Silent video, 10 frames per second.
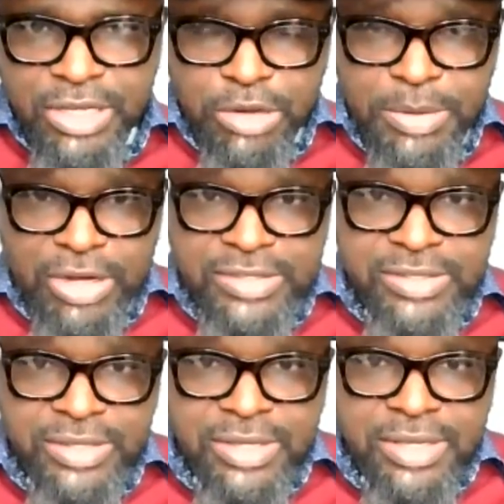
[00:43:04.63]
You know,
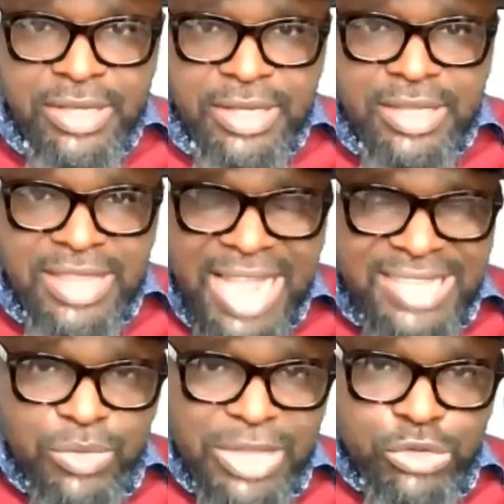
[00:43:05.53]
because
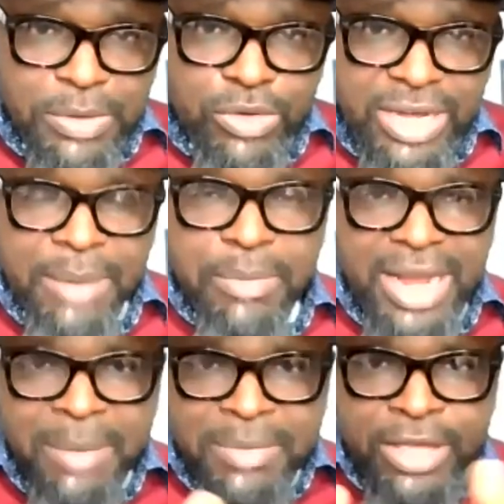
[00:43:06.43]
that's the way to be looking at it.
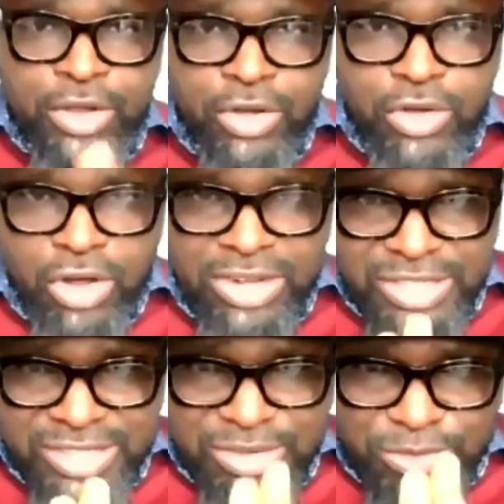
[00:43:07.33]
But let me
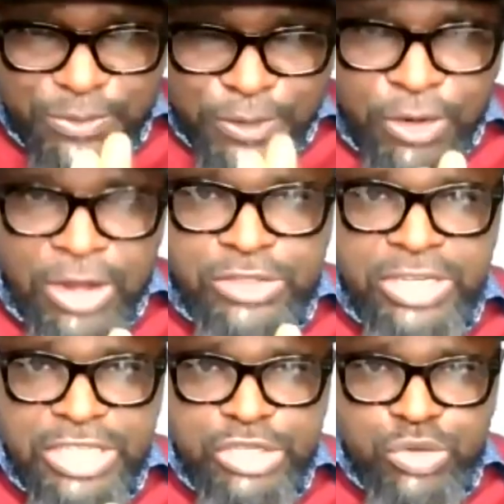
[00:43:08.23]
focus
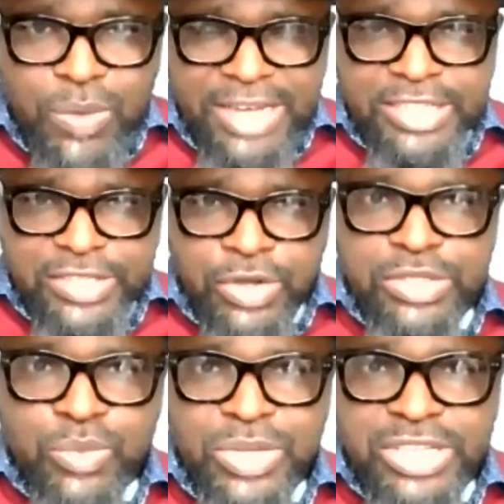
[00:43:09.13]
on the issue we are
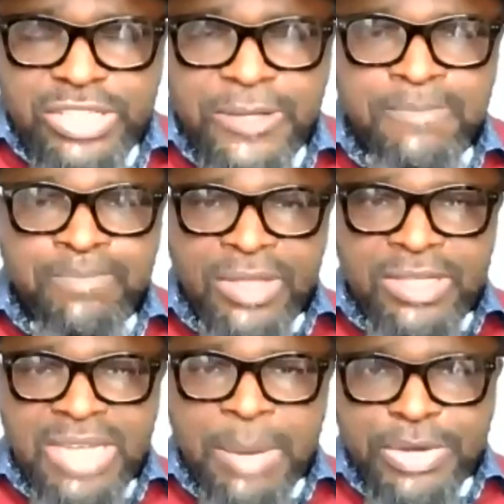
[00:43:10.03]
discussing, which is
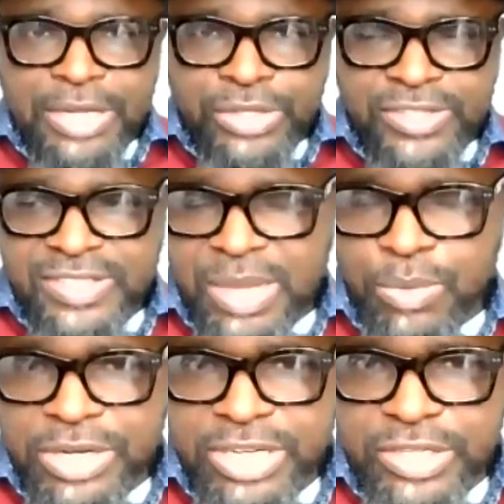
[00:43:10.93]
child protection
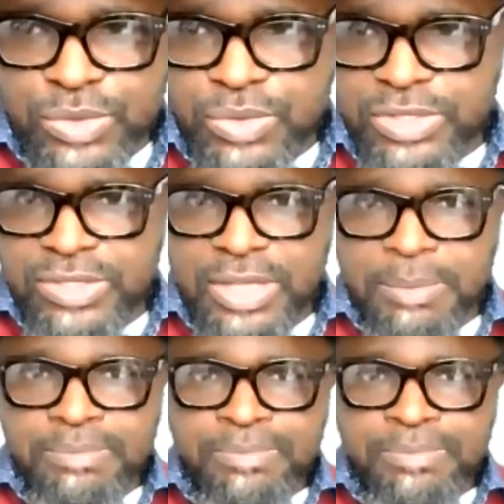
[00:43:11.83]
system within the school system.